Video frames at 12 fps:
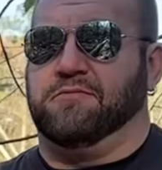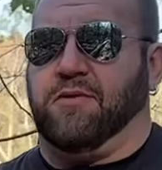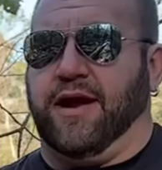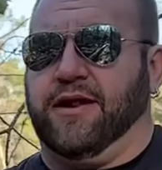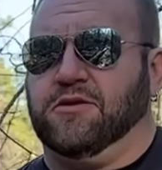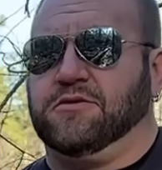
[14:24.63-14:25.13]

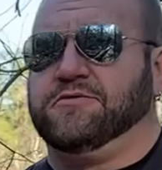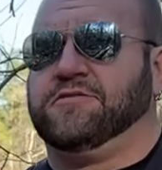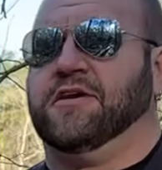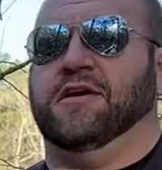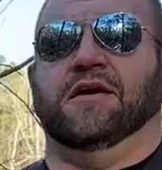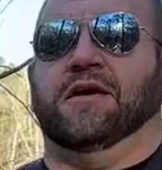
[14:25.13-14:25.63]
radials.
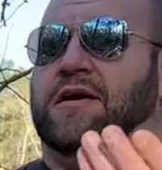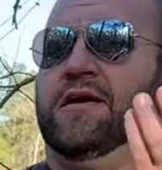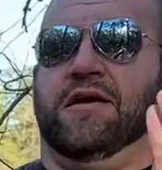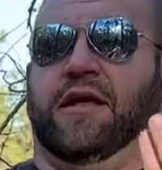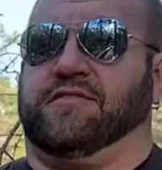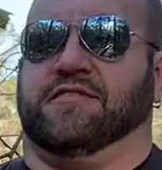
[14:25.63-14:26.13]

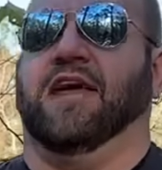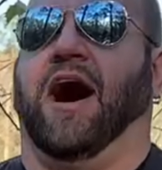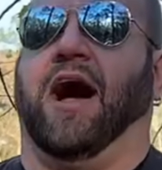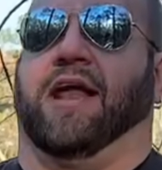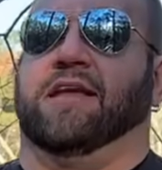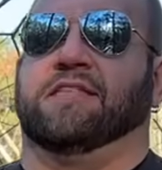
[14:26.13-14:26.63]
It's
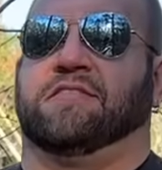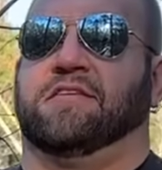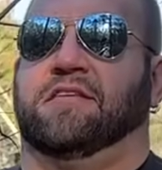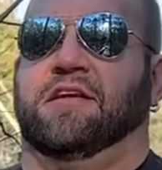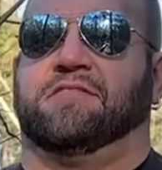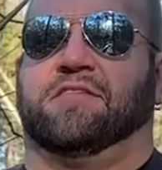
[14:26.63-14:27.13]
not. It's a,
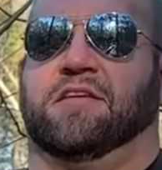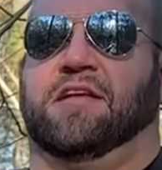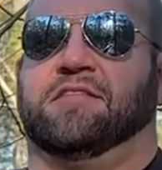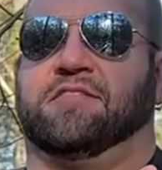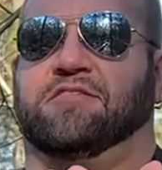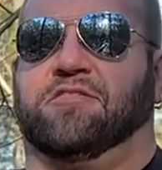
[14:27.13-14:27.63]
it's a, it's its